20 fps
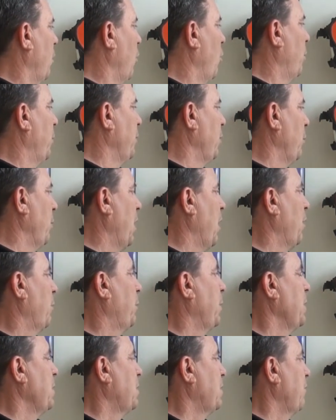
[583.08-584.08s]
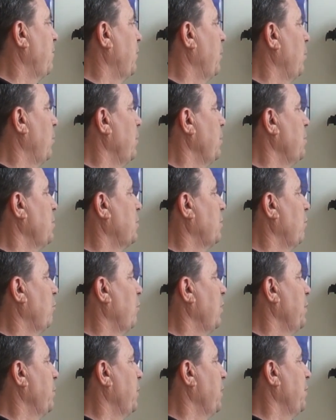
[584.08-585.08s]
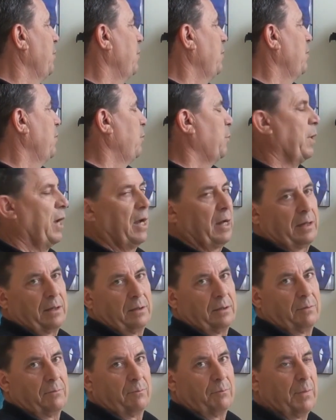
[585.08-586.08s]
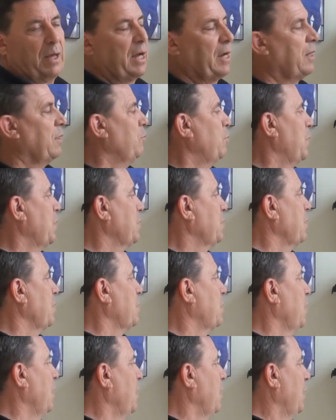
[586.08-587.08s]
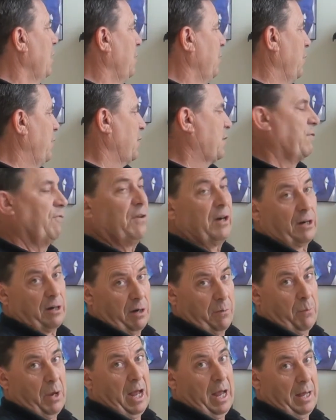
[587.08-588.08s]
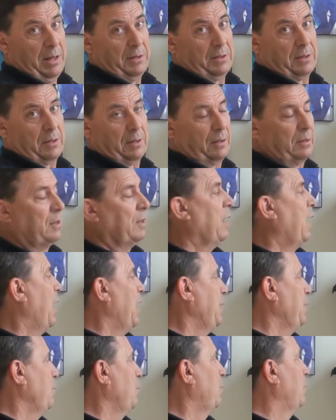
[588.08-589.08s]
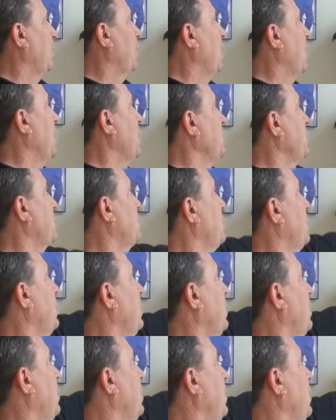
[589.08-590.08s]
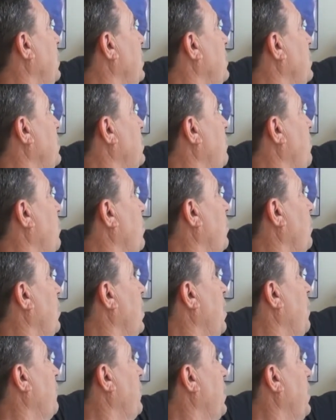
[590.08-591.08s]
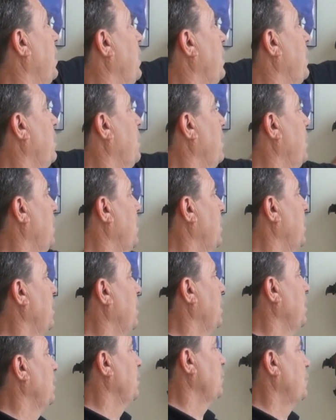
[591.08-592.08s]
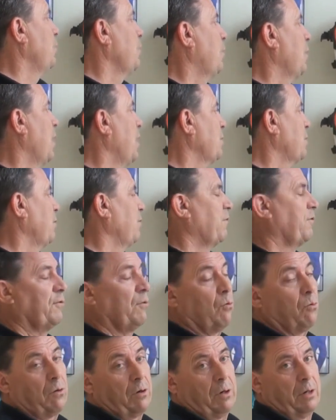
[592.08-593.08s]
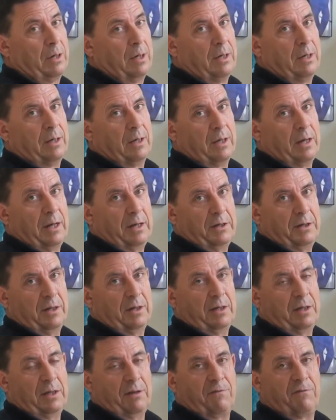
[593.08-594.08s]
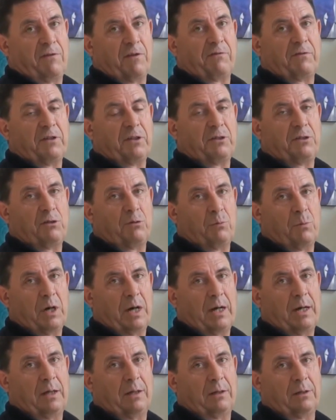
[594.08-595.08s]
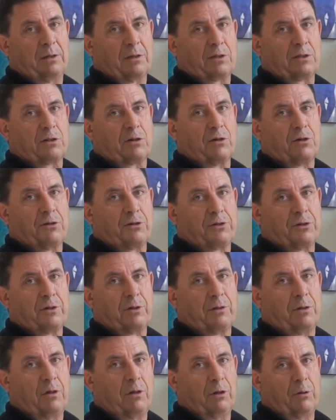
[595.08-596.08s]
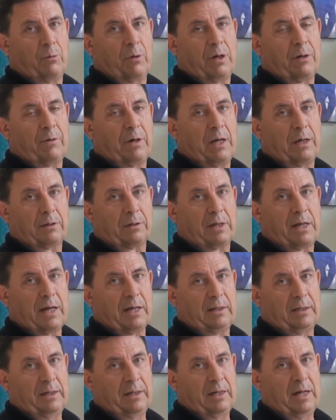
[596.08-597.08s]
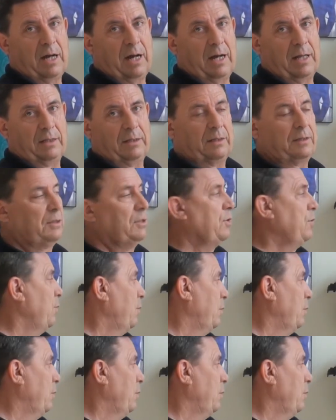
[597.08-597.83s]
open your mouthpiece if you're using a rebreather, and you're back in business. This very mask I utilized in this photograph here in 2004. I did a 52-mile excursion all the way around Catalina Island